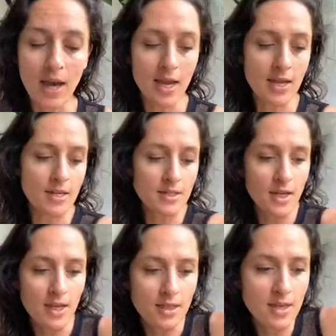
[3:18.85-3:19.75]
And
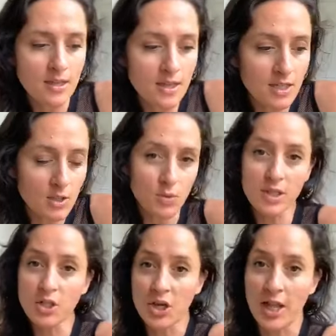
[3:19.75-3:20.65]
I think this is
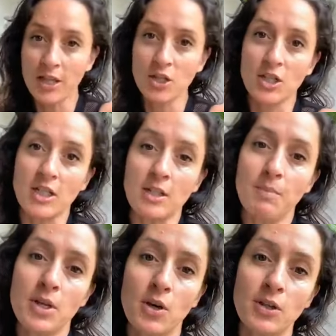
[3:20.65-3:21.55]
really challenging
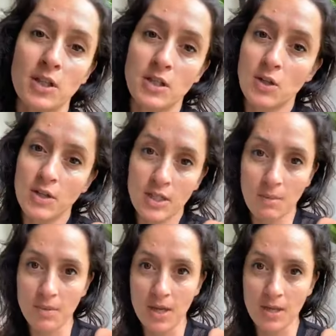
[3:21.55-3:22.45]
because it's not
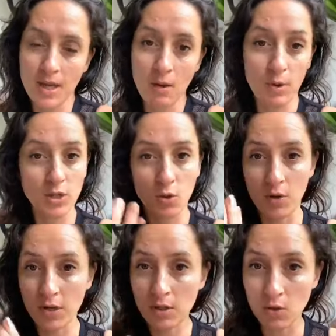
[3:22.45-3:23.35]
something that we're
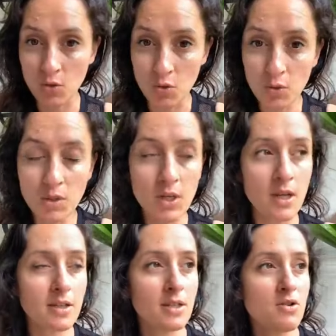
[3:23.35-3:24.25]
taught in schools.
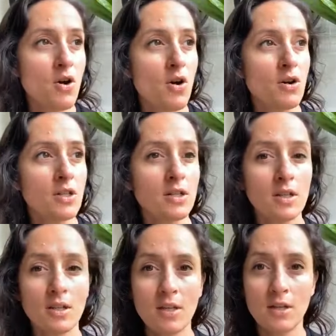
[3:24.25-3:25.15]
It's not
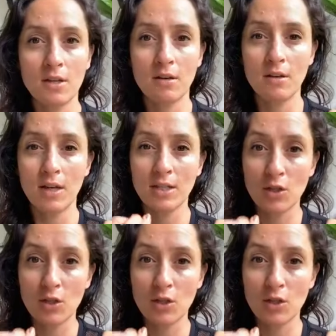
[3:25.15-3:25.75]
the